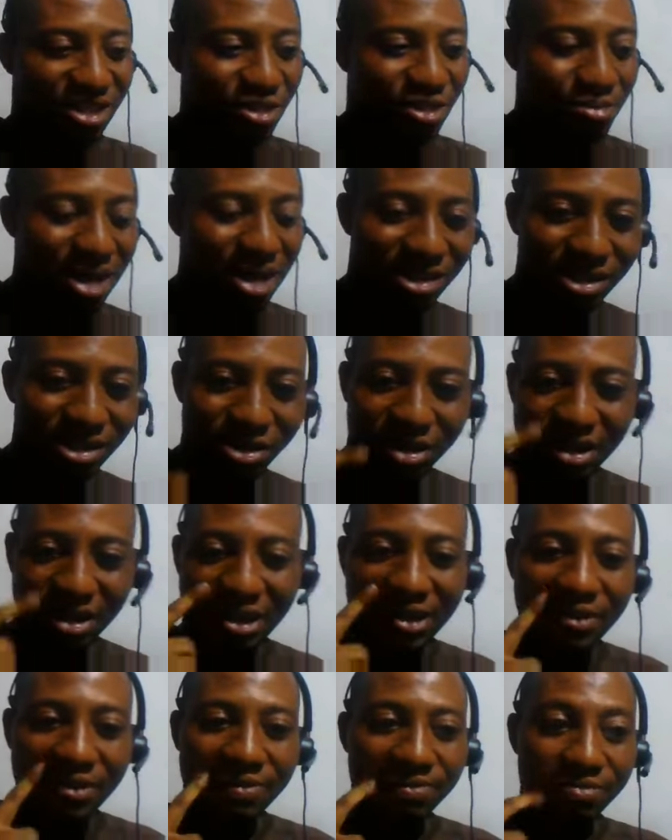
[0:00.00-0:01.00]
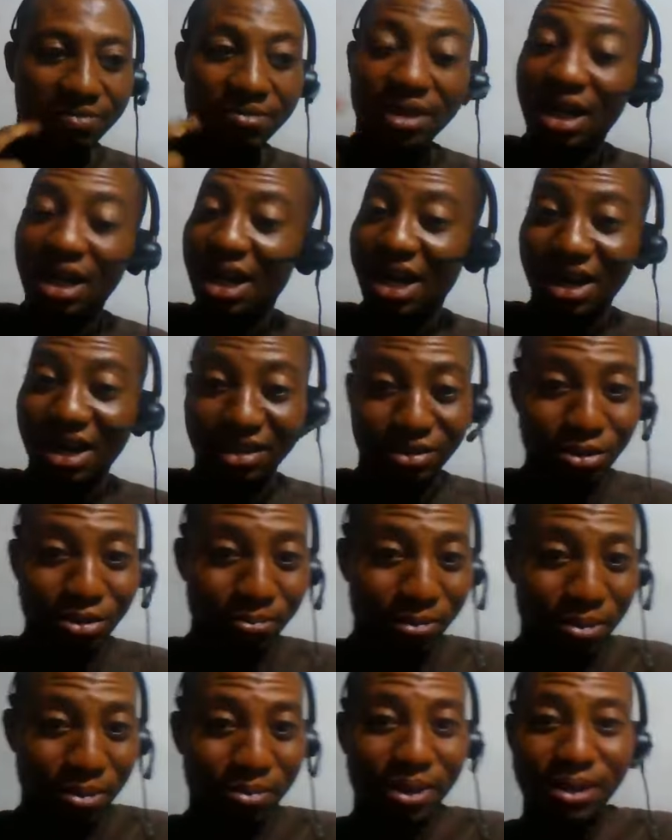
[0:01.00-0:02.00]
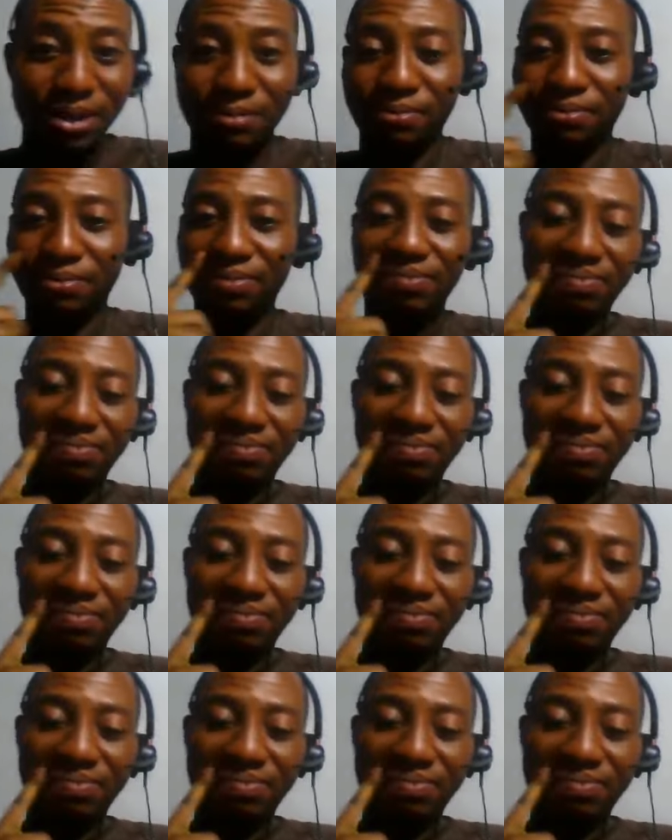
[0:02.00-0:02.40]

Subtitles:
You might say, okay, no problem.